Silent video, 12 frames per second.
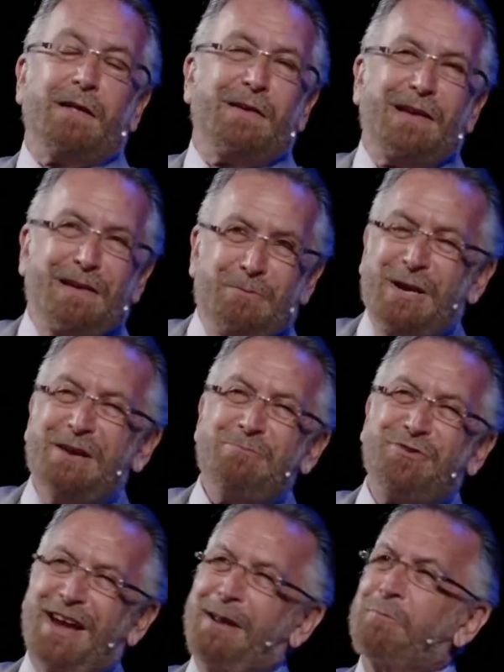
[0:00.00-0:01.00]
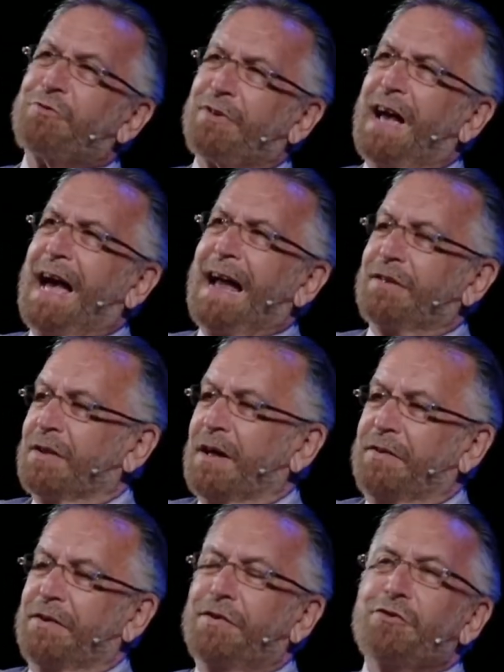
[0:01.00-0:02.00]
William James had an
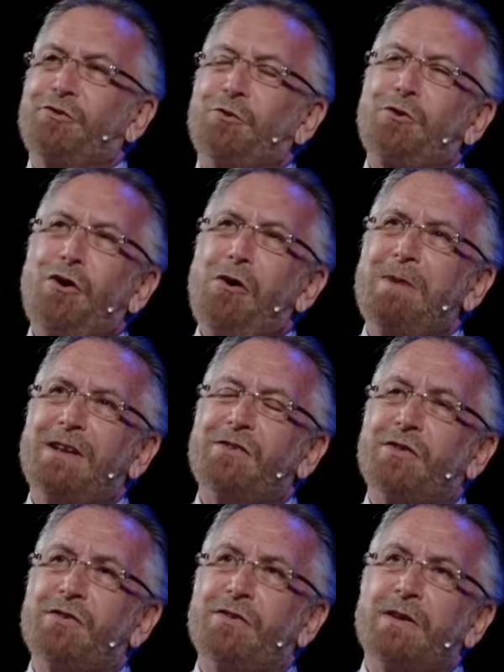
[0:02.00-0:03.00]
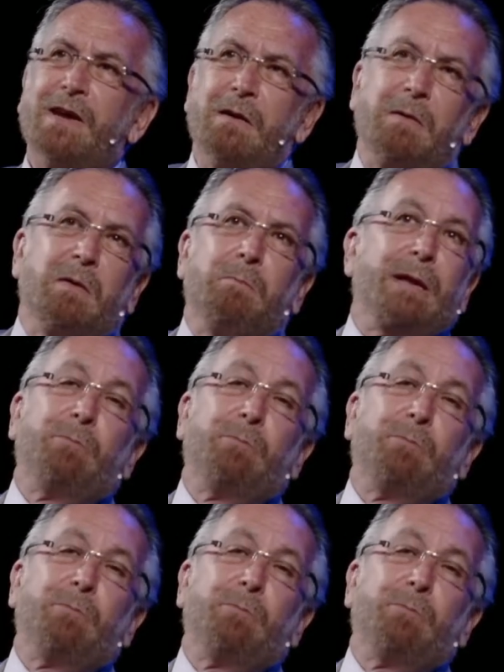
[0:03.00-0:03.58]
additional comment that people